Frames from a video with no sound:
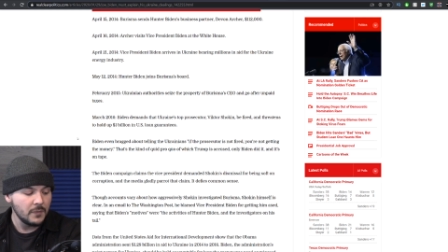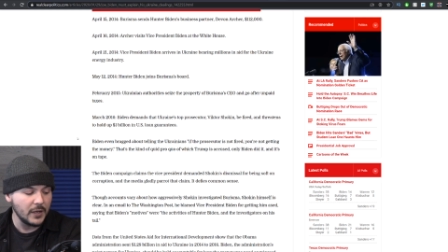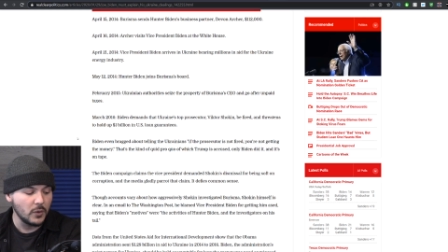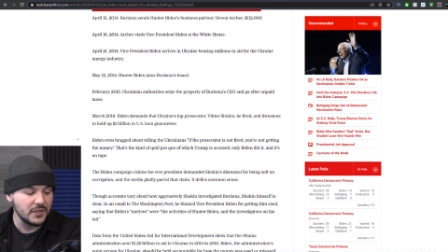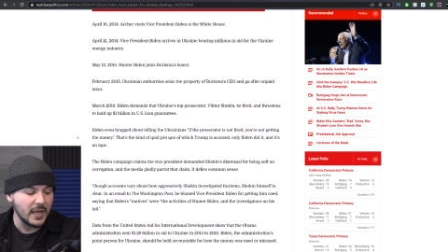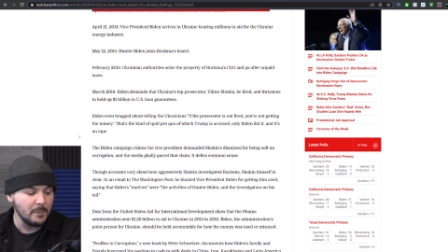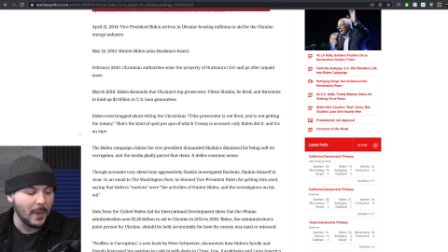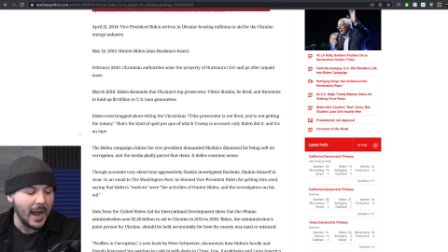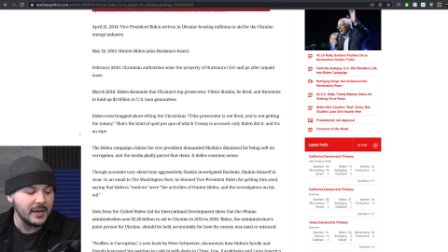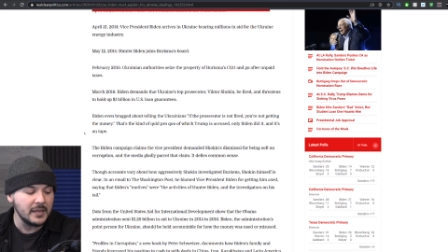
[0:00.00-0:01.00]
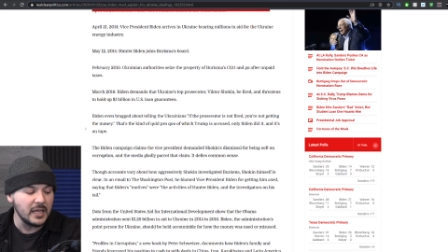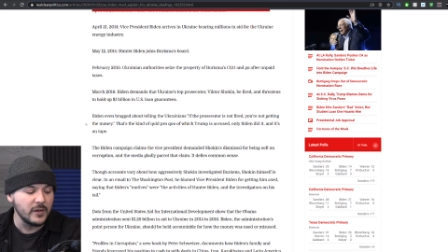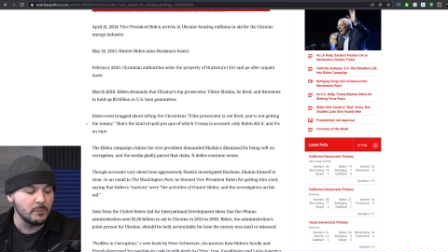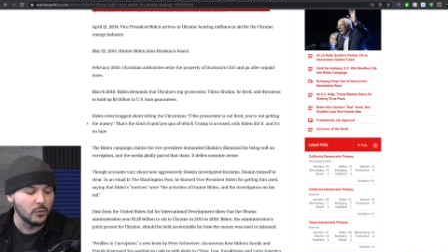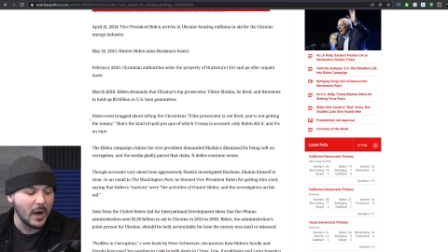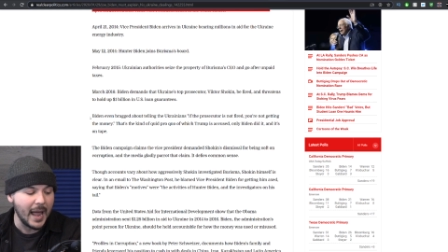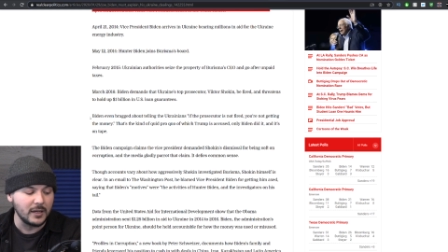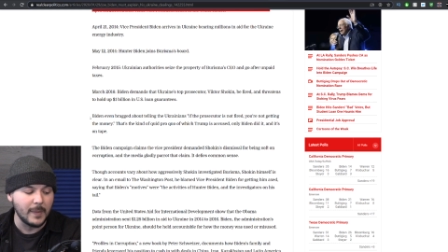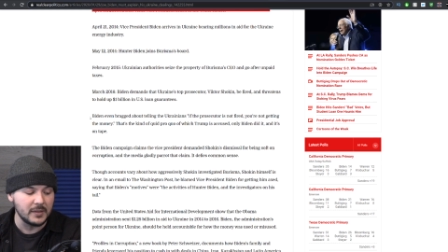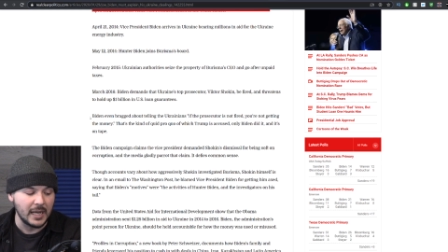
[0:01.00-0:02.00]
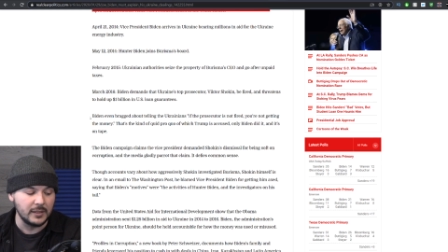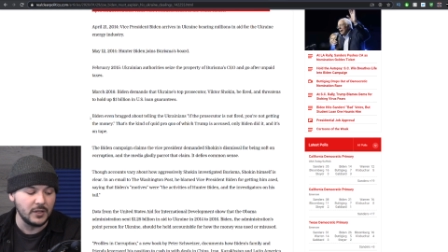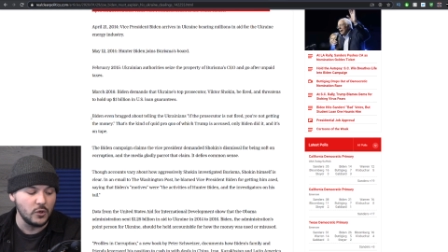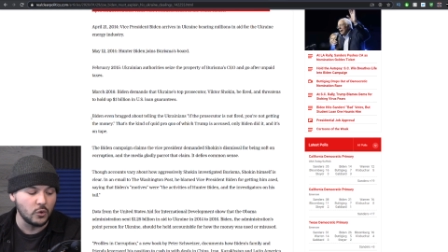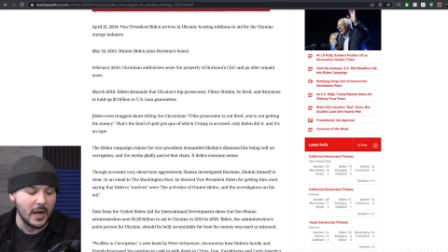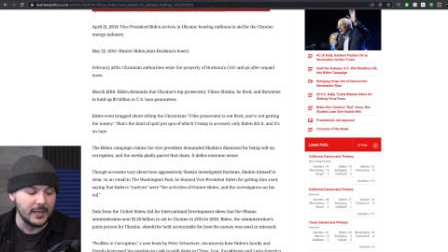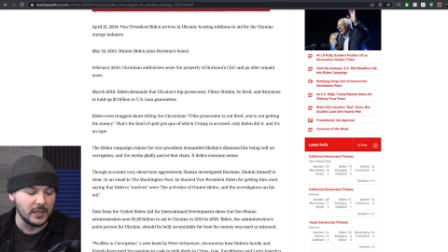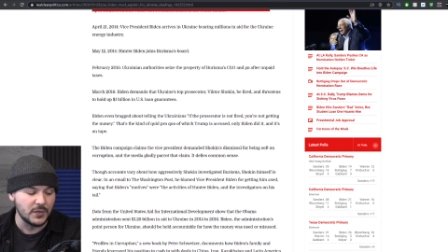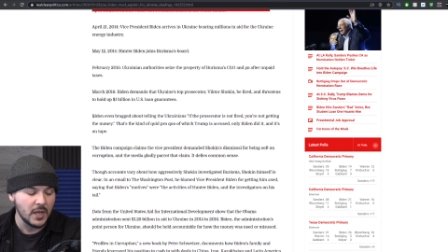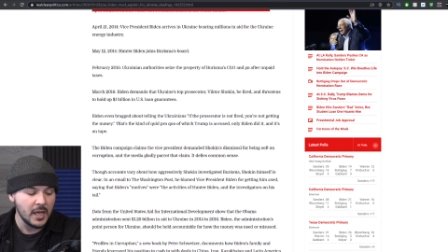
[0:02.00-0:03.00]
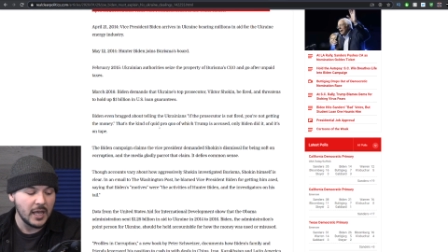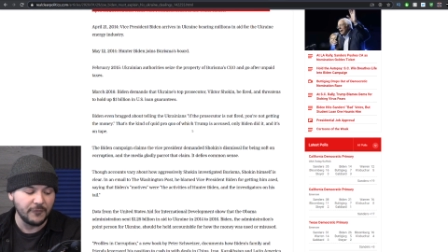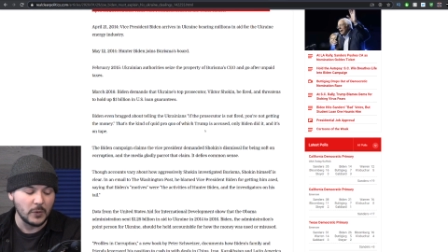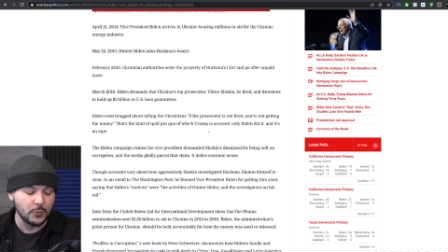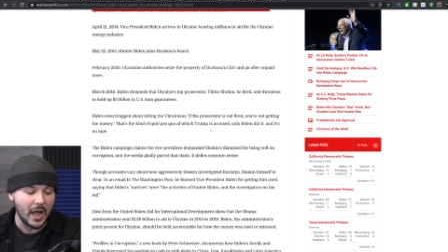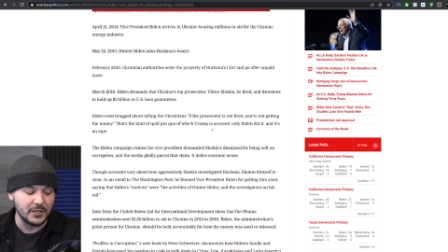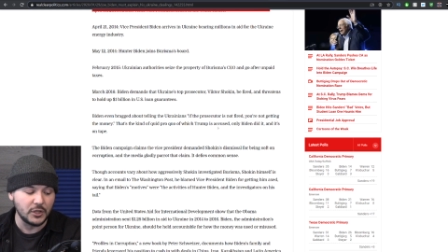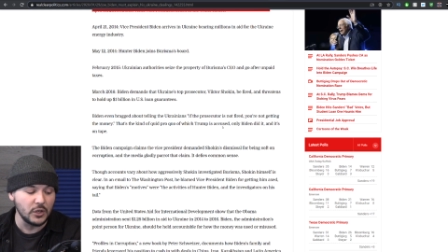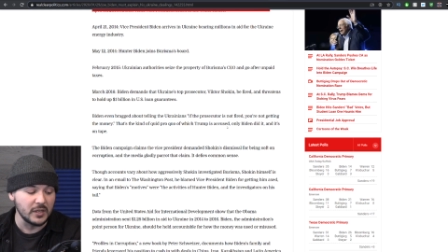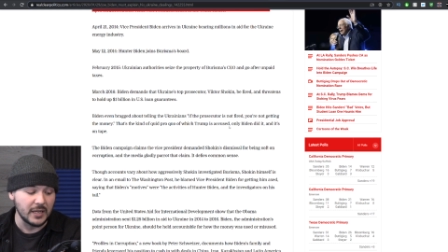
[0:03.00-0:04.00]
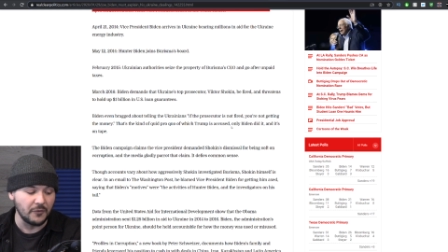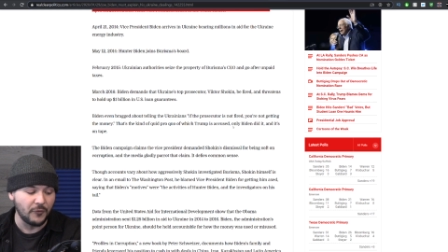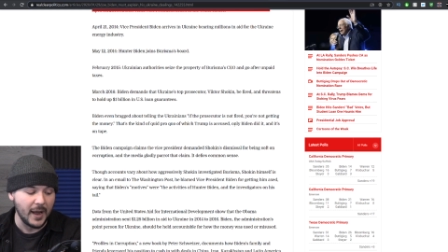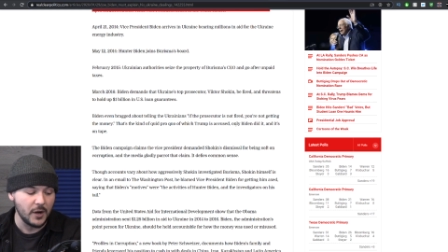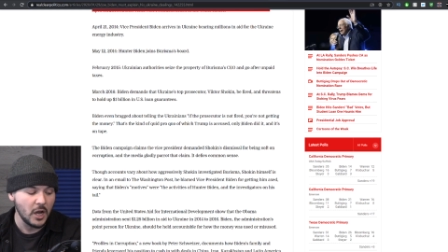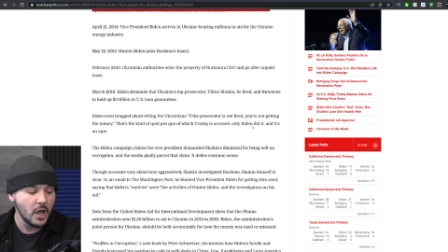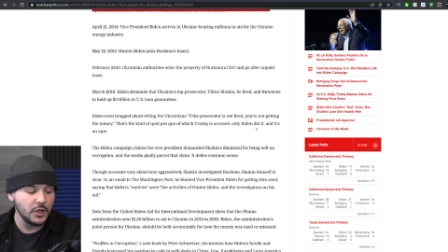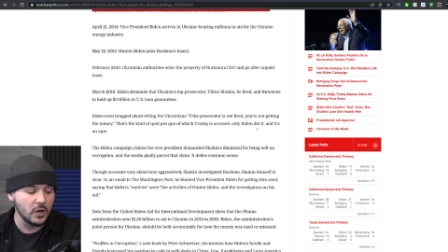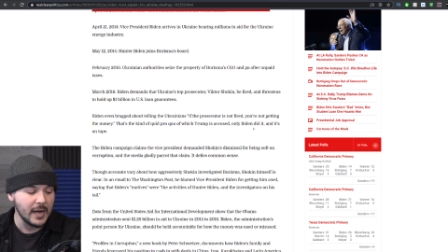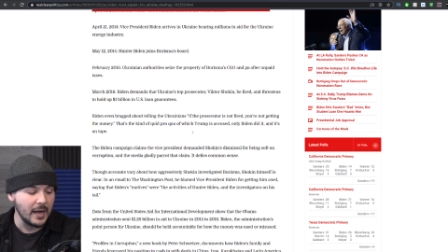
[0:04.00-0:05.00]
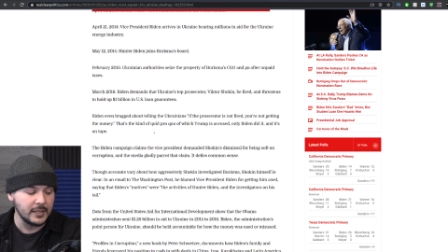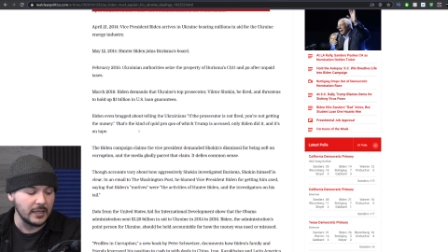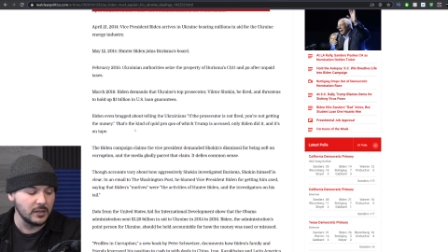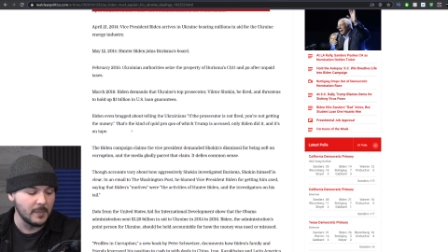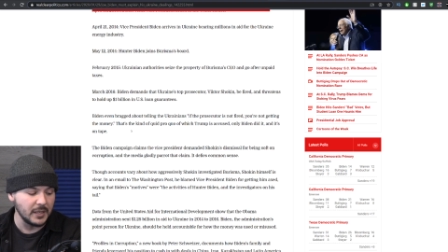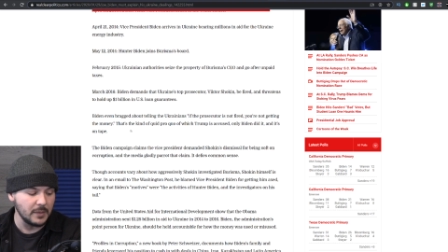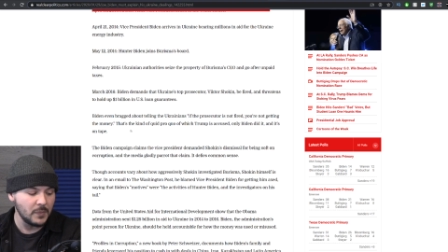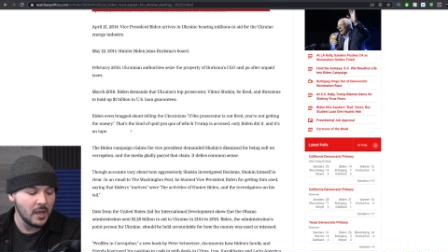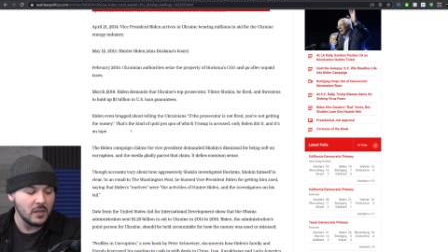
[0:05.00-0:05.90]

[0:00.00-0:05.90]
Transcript: They go on to say Biden even bragged about telling the Ukrainians, if the prosecutor is not fired, you're not getting the money.